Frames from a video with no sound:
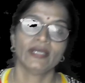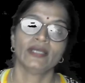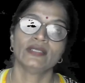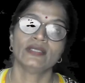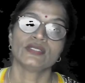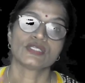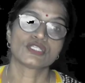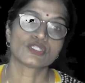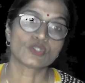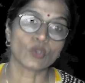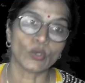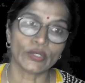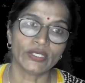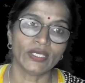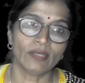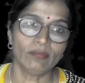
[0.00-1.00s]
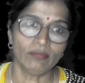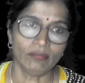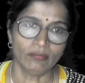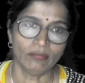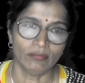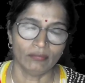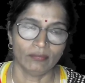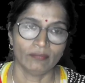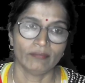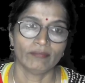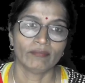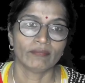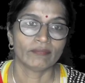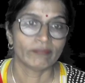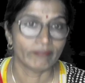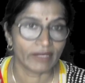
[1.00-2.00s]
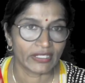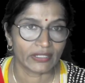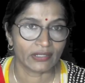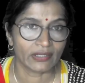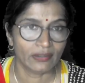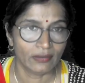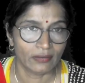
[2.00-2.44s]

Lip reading: Sodium metal.